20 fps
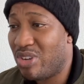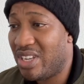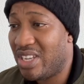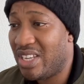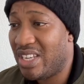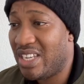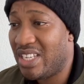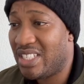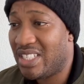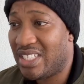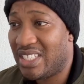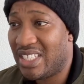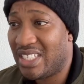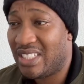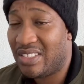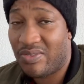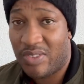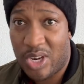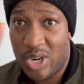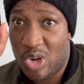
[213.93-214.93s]
it, it's,
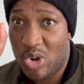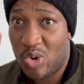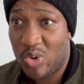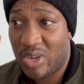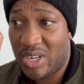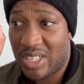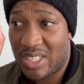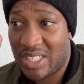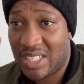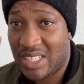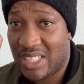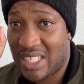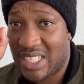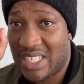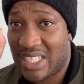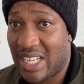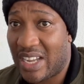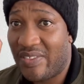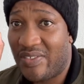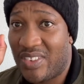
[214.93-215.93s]
it's very loaded. The
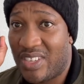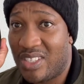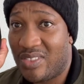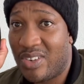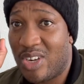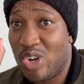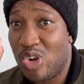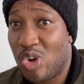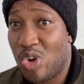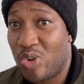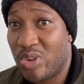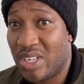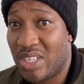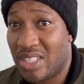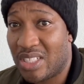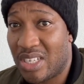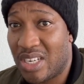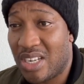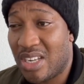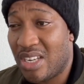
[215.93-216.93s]
stuff is very loaded.